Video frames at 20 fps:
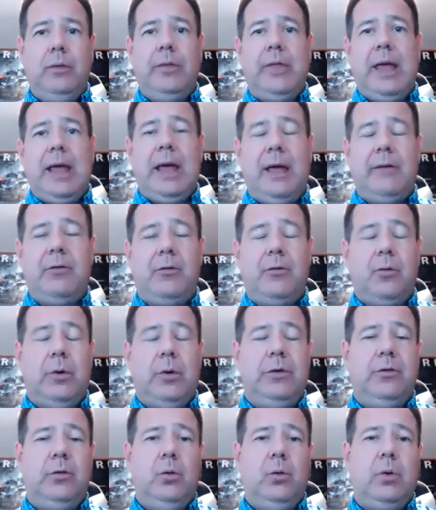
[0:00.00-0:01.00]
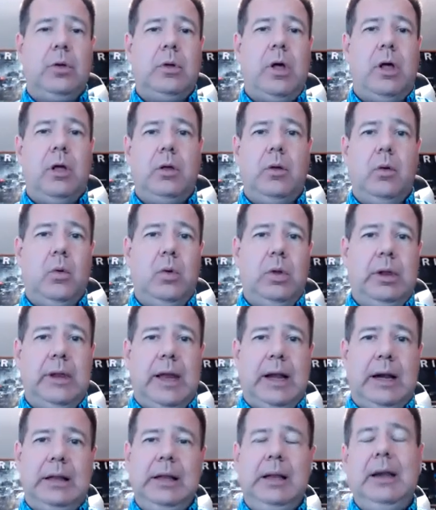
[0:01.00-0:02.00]
They have a free tool called Google
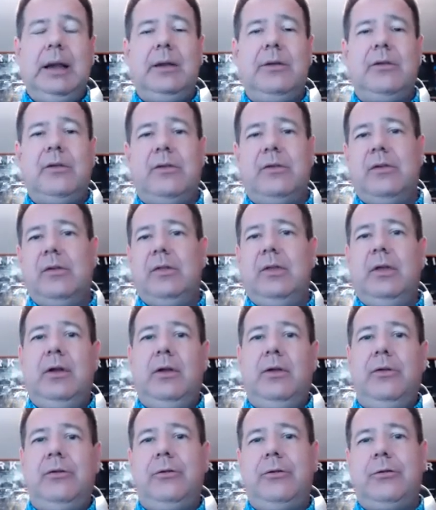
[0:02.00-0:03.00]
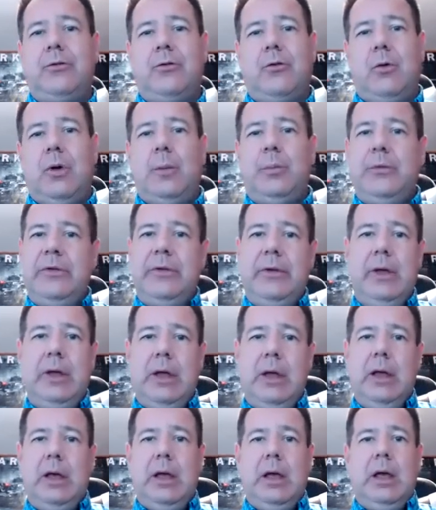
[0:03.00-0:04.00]
Analytics. It's a little script
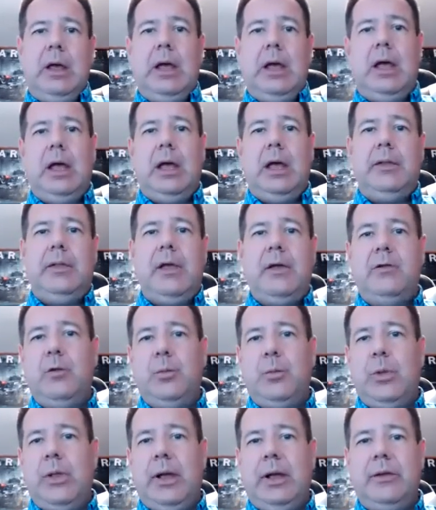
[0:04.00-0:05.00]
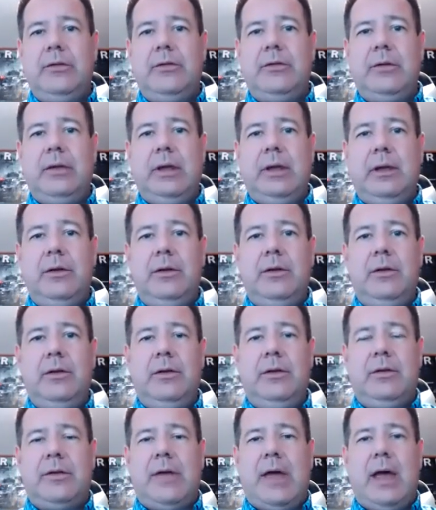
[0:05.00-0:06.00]
that you place
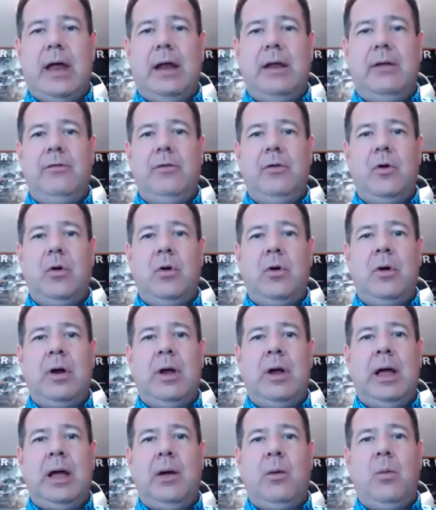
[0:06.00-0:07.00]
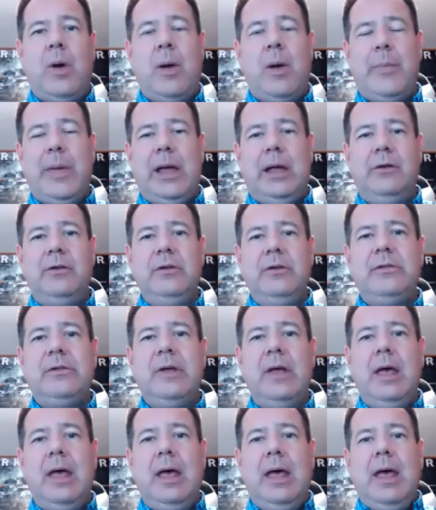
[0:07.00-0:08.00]
inside your web pages.
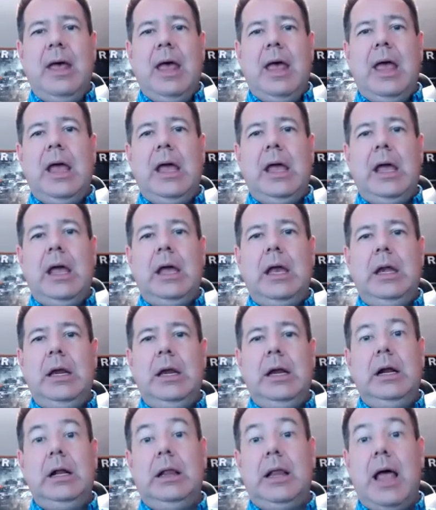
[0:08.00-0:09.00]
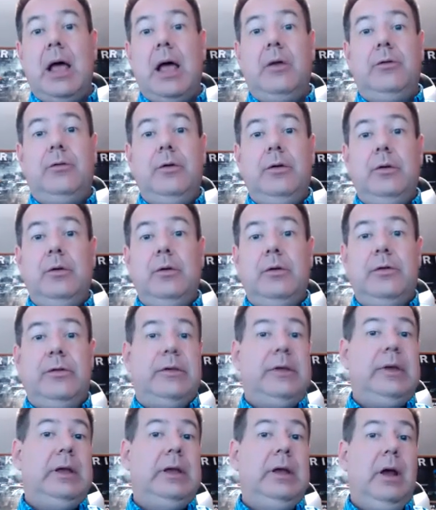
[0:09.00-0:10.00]
And it allows you to
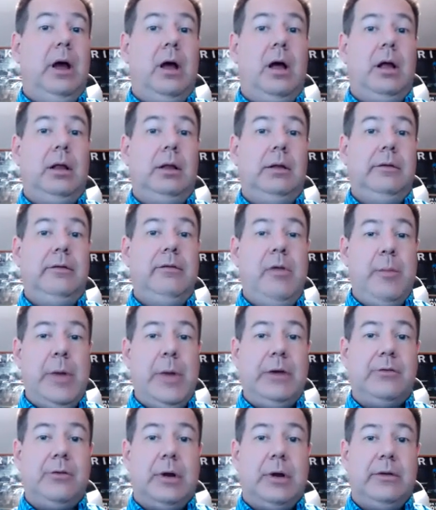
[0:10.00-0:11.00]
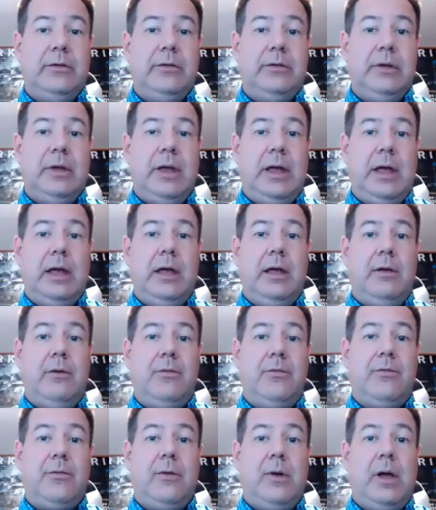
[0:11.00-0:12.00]
see all of the metrics
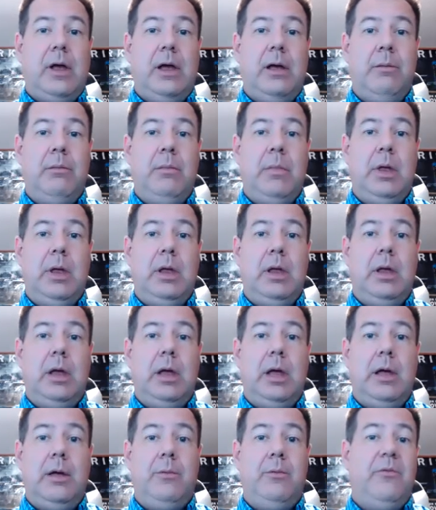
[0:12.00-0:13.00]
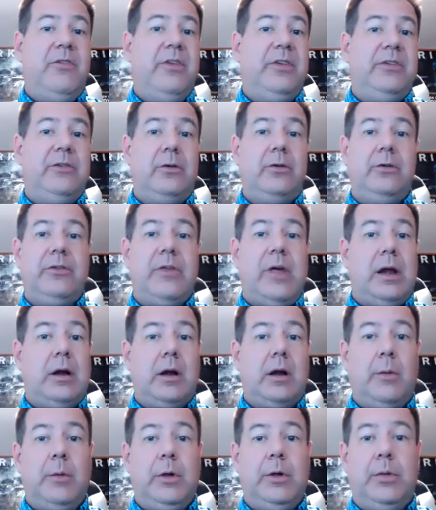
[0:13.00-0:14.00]
from visitors that are
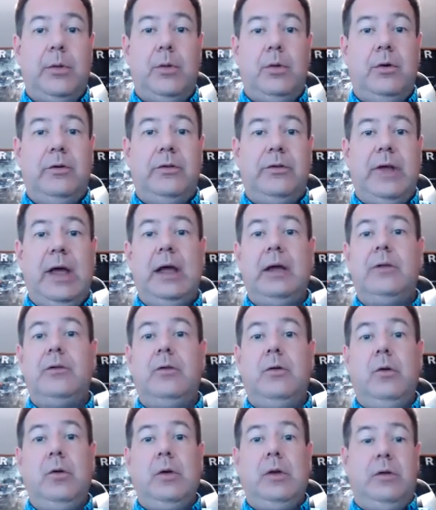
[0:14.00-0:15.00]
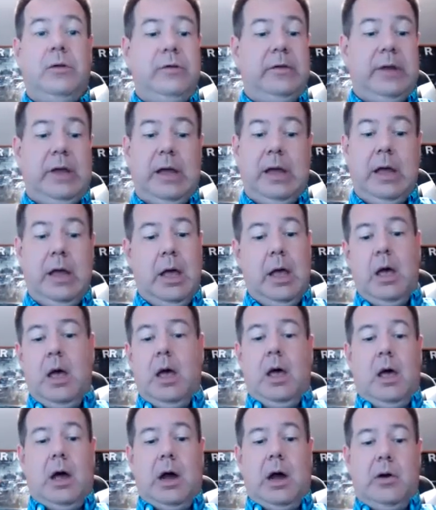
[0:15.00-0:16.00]
coming through your site. So you can see,
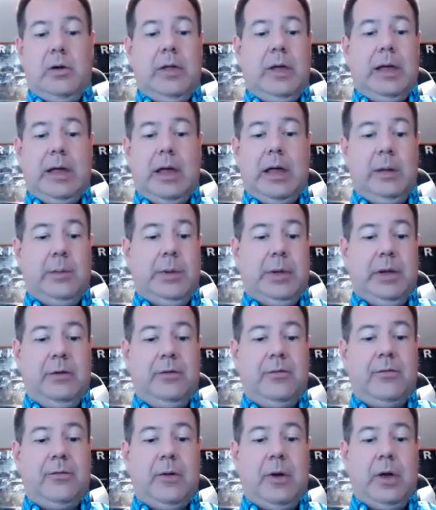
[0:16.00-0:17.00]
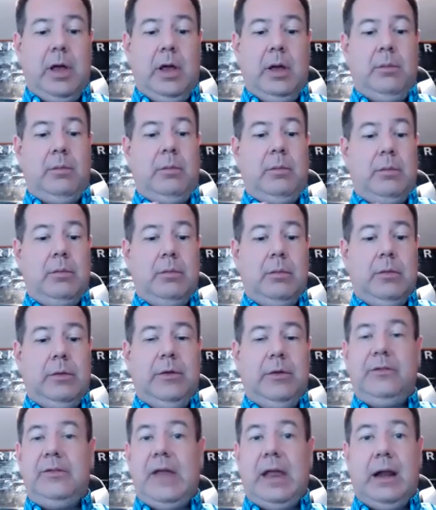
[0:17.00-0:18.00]
are they coming from
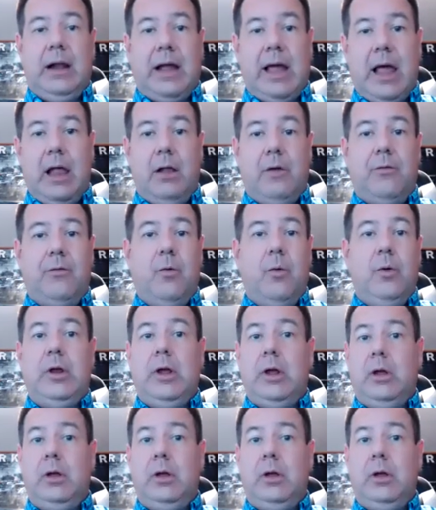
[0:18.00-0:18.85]
the state of California?